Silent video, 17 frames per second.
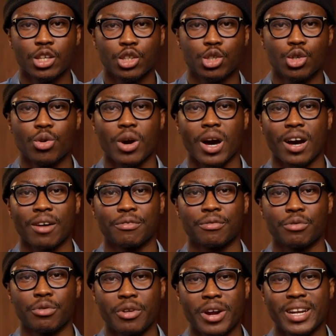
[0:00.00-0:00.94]
you
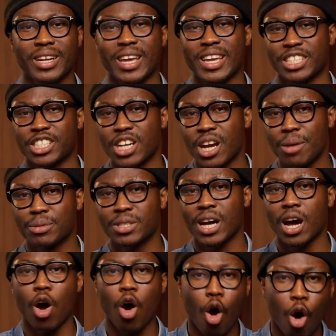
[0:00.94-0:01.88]
have read a
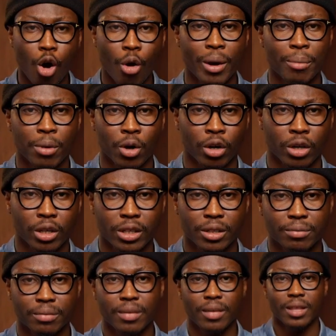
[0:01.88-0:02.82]
chapter or a book.
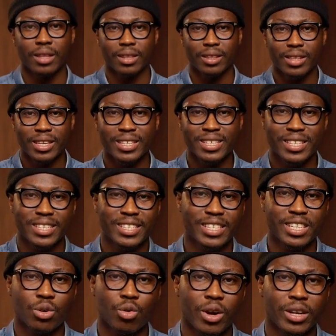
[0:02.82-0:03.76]
This
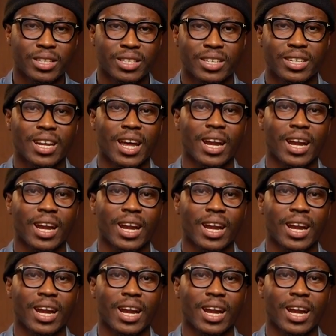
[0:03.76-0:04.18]
sequencing